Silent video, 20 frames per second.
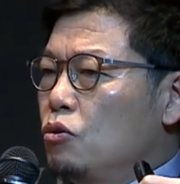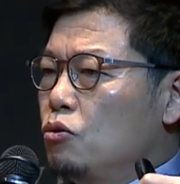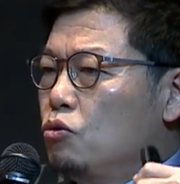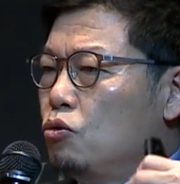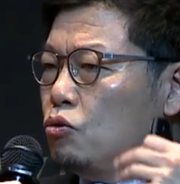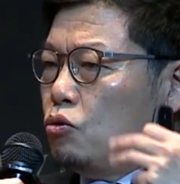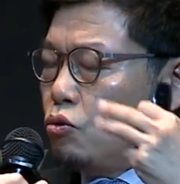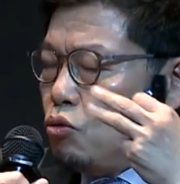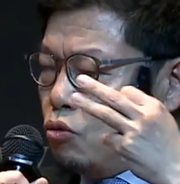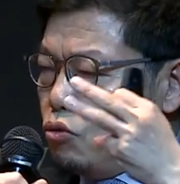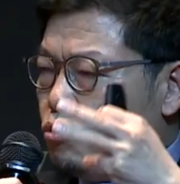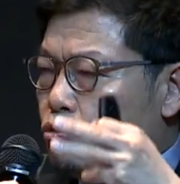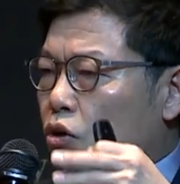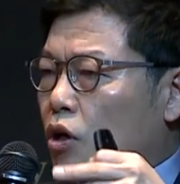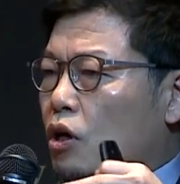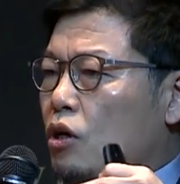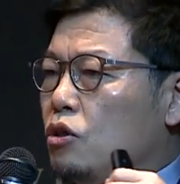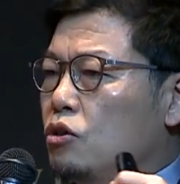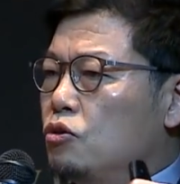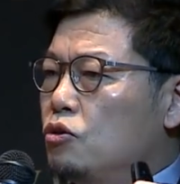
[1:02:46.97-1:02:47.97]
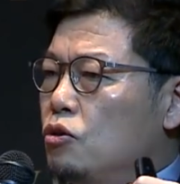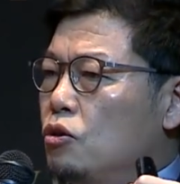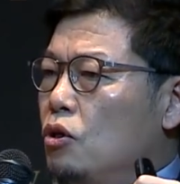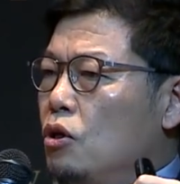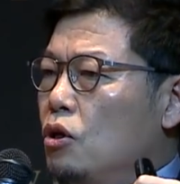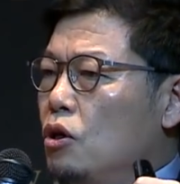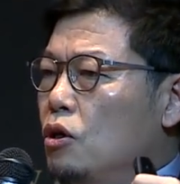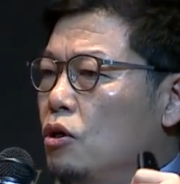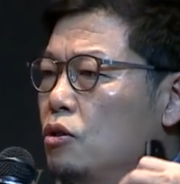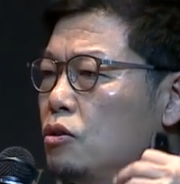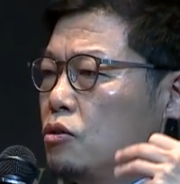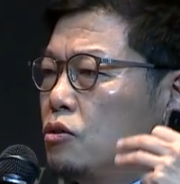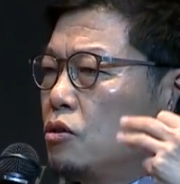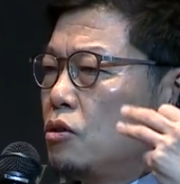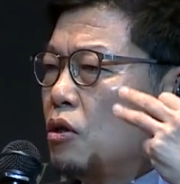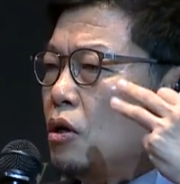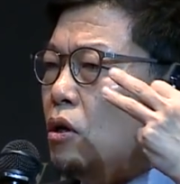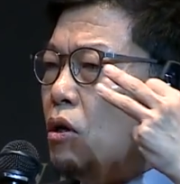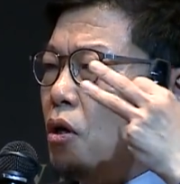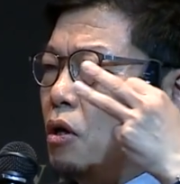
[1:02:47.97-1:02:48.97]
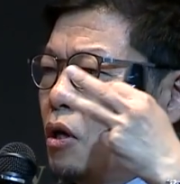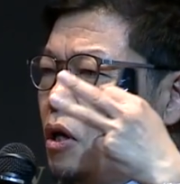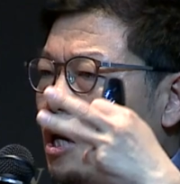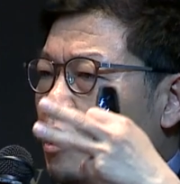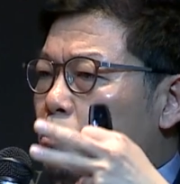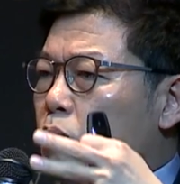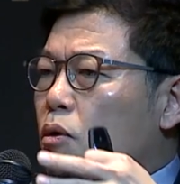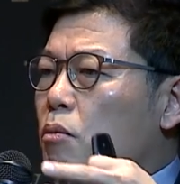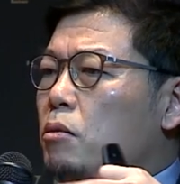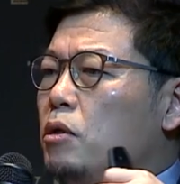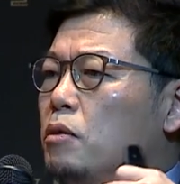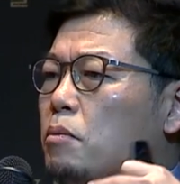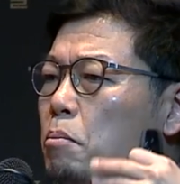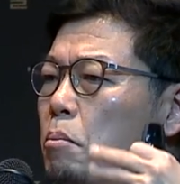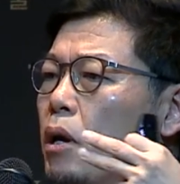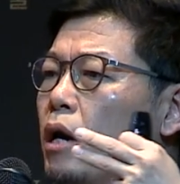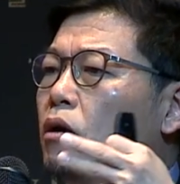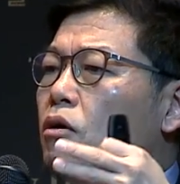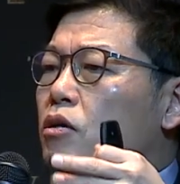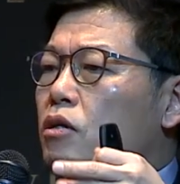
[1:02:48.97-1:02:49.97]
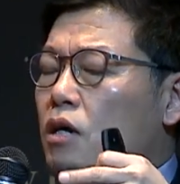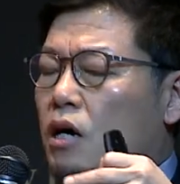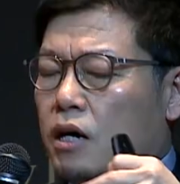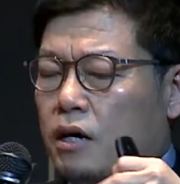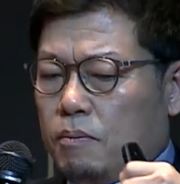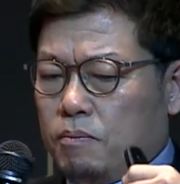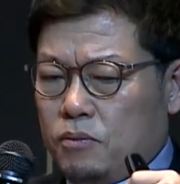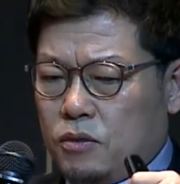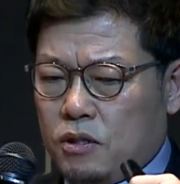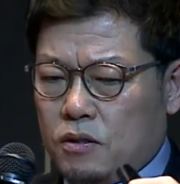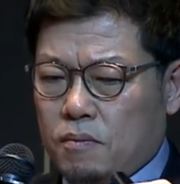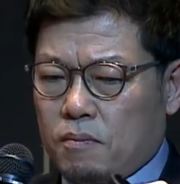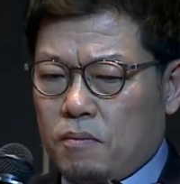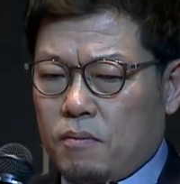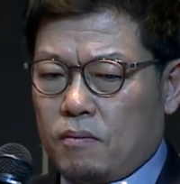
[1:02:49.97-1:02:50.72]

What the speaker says: to change its capability paradigms.